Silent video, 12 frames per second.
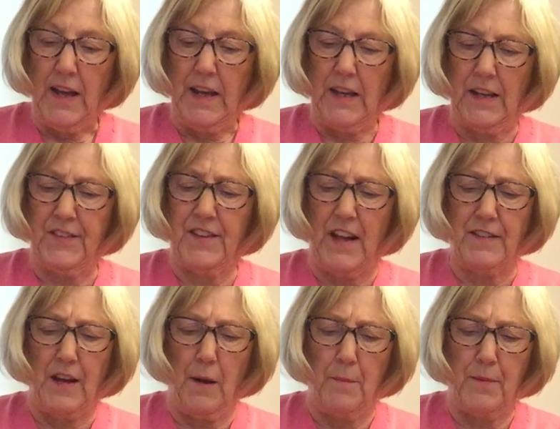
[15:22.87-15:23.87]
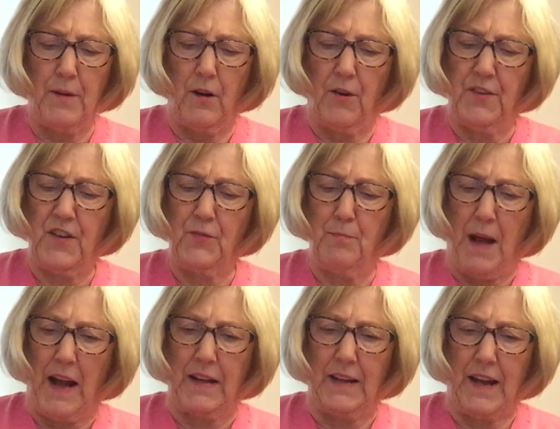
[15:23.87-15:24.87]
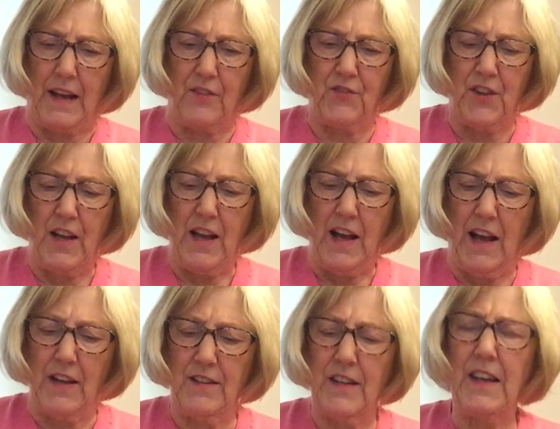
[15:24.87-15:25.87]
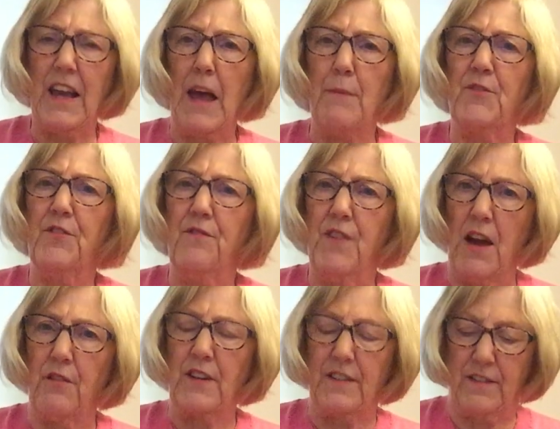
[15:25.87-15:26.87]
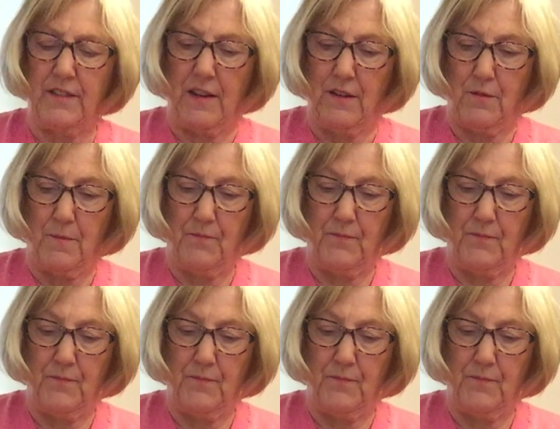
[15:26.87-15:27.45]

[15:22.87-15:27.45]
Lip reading: He sat up on his back legs and he kept very still.